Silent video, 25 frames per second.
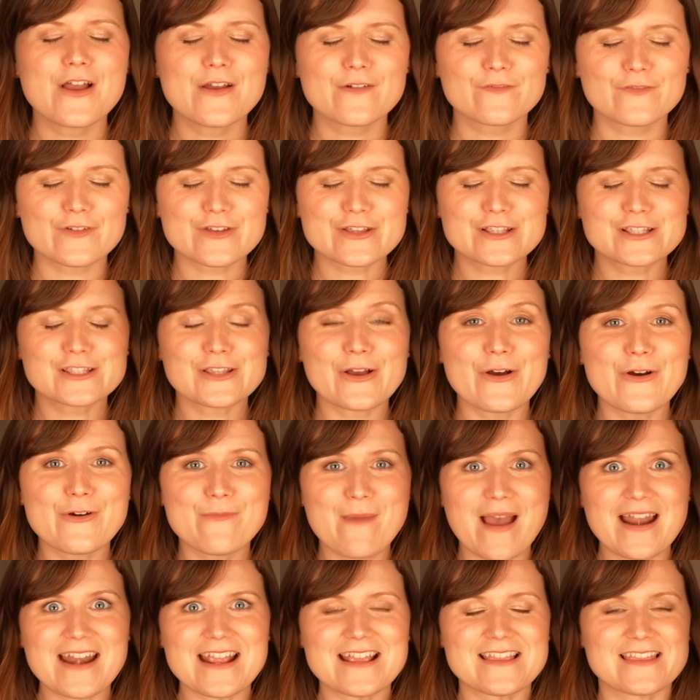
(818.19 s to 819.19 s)
for so
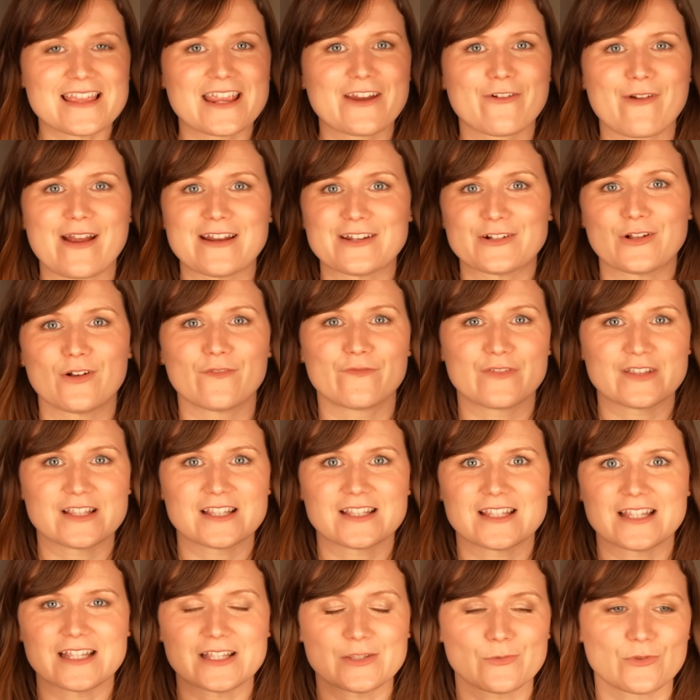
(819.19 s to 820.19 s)
many theoretical
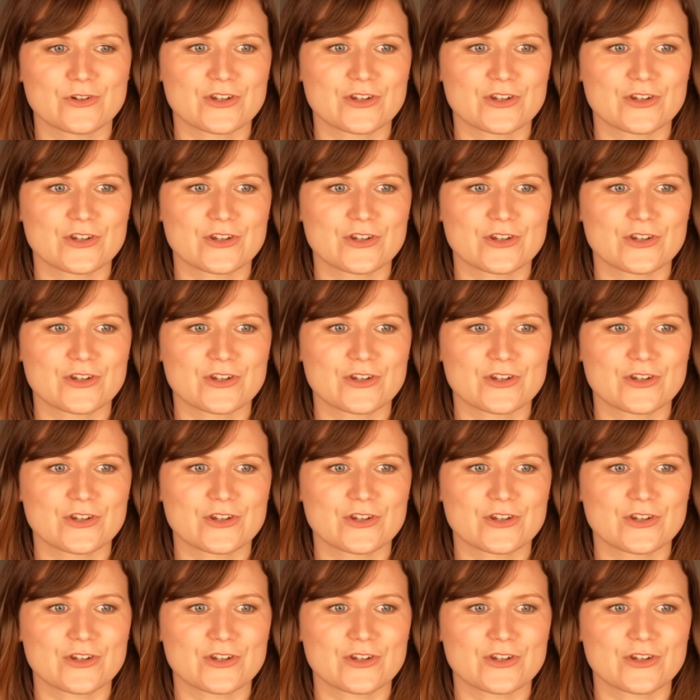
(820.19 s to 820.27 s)
physicists,